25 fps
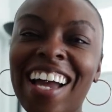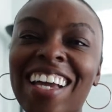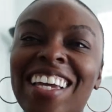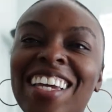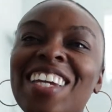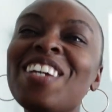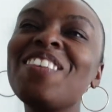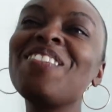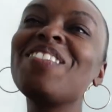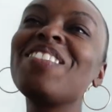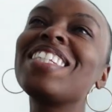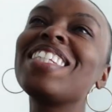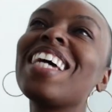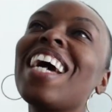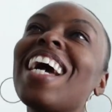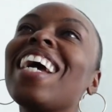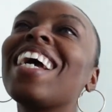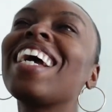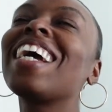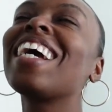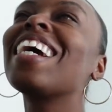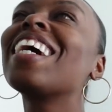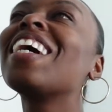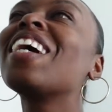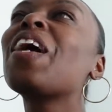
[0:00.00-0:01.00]
keep
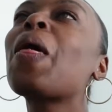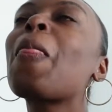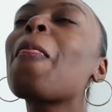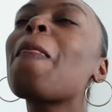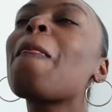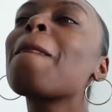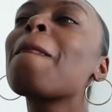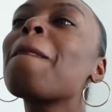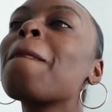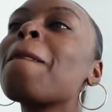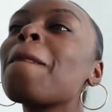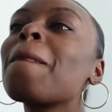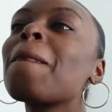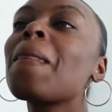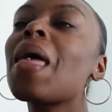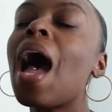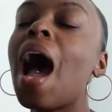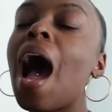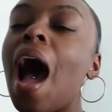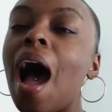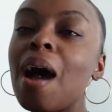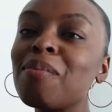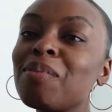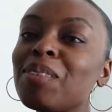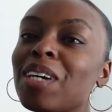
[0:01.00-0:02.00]
saying
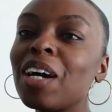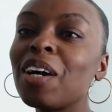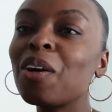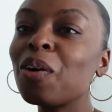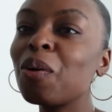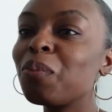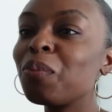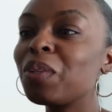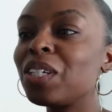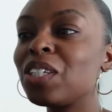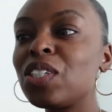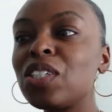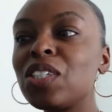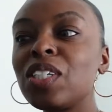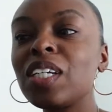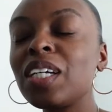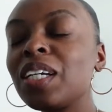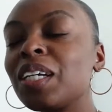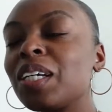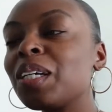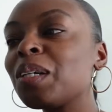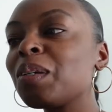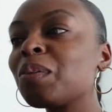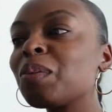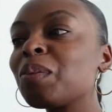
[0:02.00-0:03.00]
I'm not gonna be
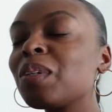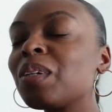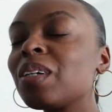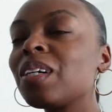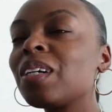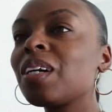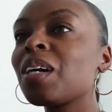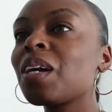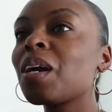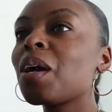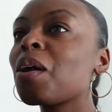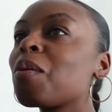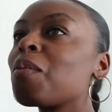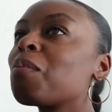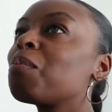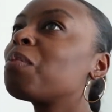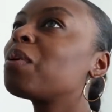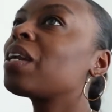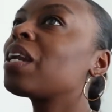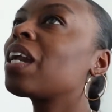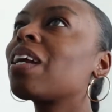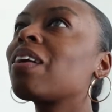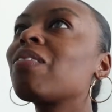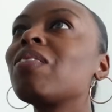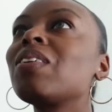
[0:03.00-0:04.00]
cheap,
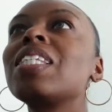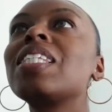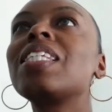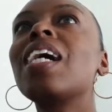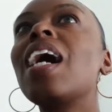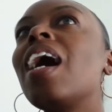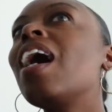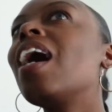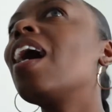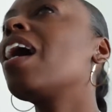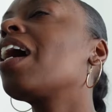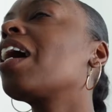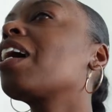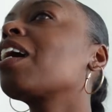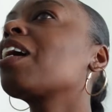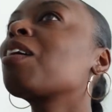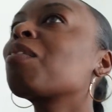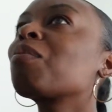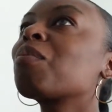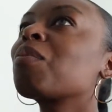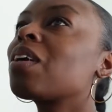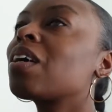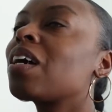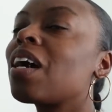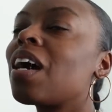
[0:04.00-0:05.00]
but every
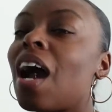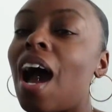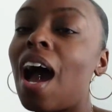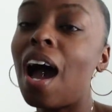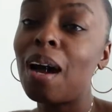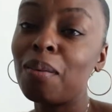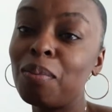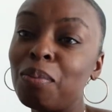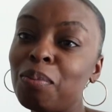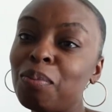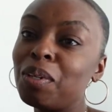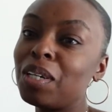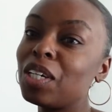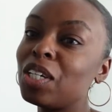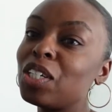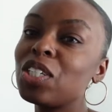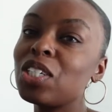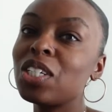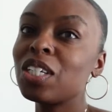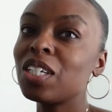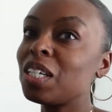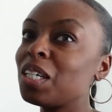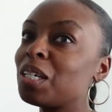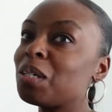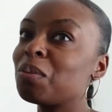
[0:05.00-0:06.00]
time I'm being
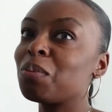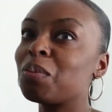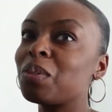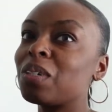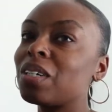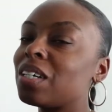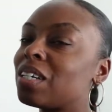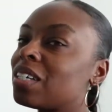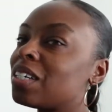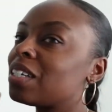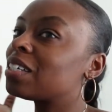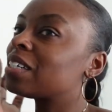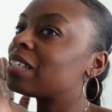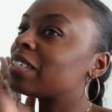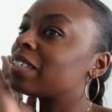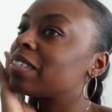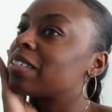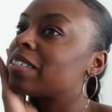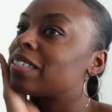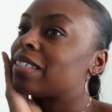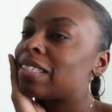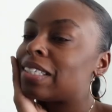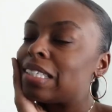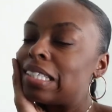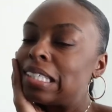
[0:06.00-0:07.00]
cheap
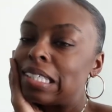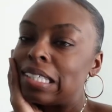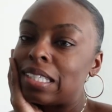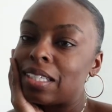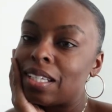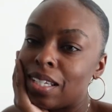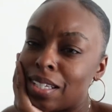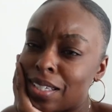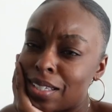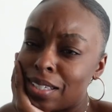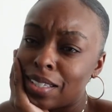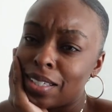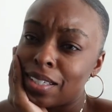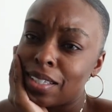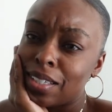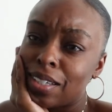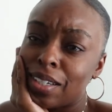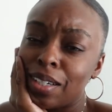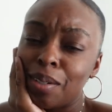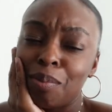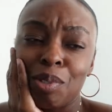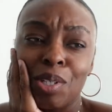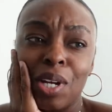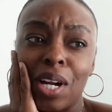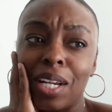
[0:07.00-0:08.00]
because
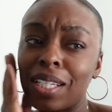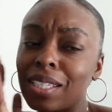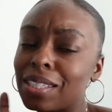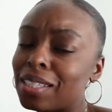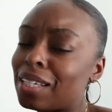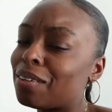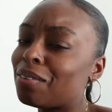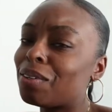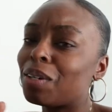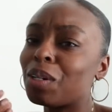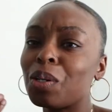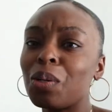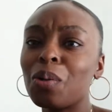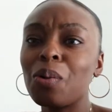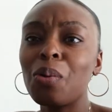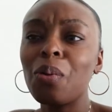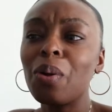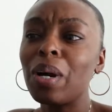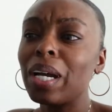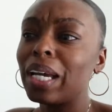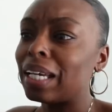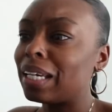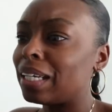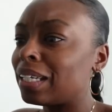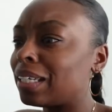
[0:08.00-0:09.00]
girl be trying to save her
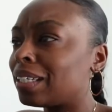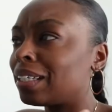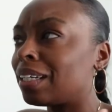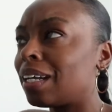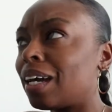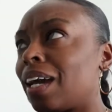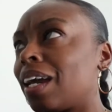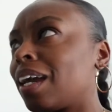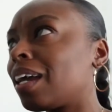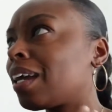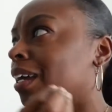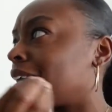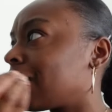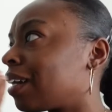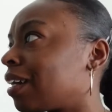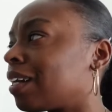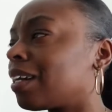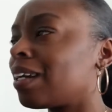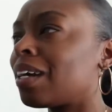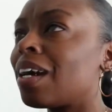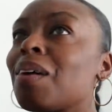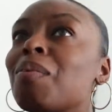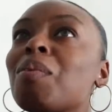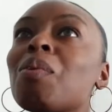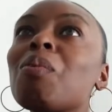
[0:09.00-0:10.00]
coin. Like,
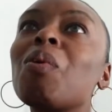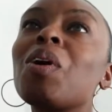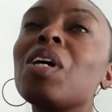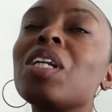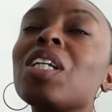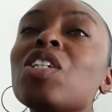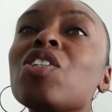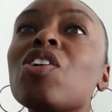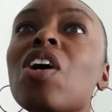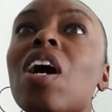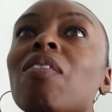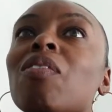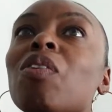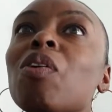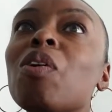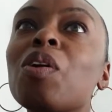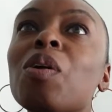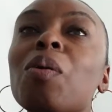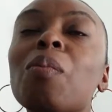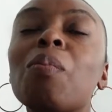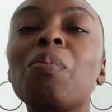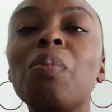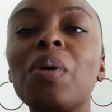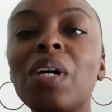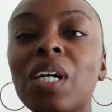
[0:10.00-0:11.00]
I be wanting to travel on
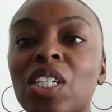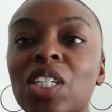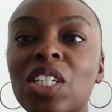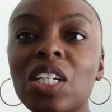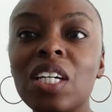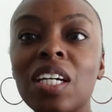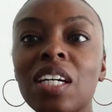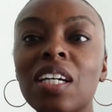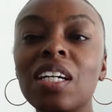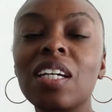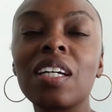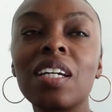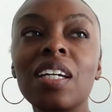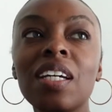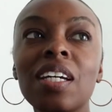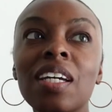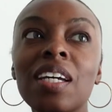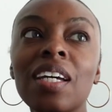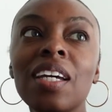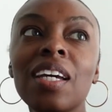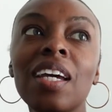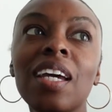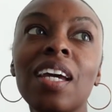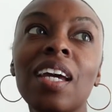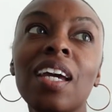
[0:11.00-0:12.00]
a budget.
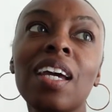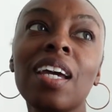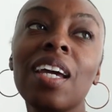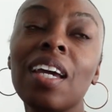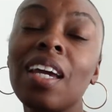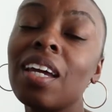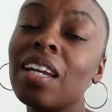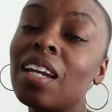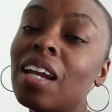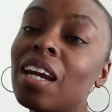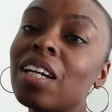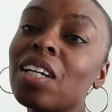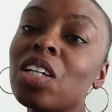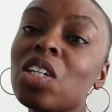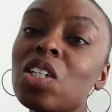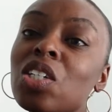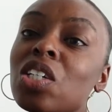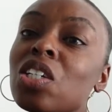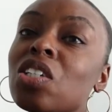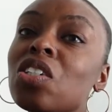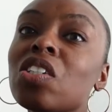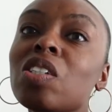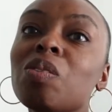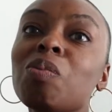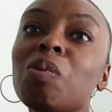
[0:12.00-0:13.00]
And I
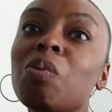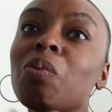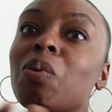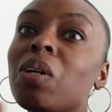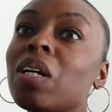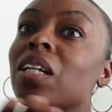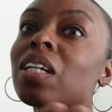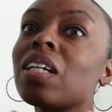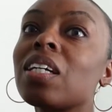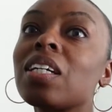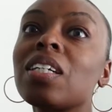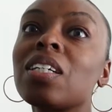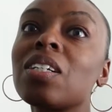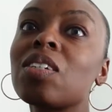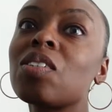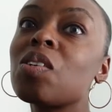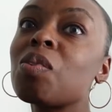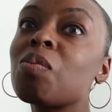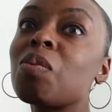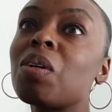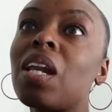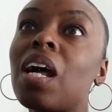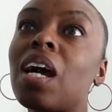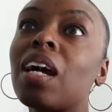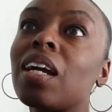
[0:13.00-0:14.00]
should just be with it.
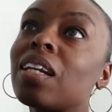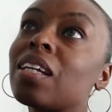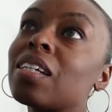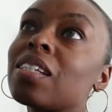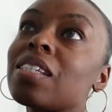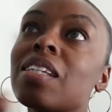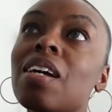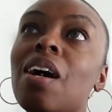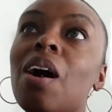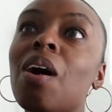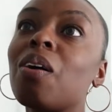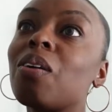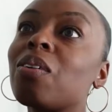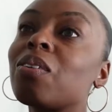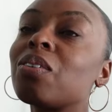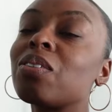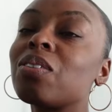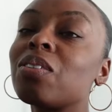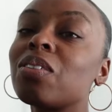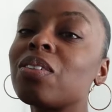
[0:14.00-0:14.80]
She'd be like, let's go.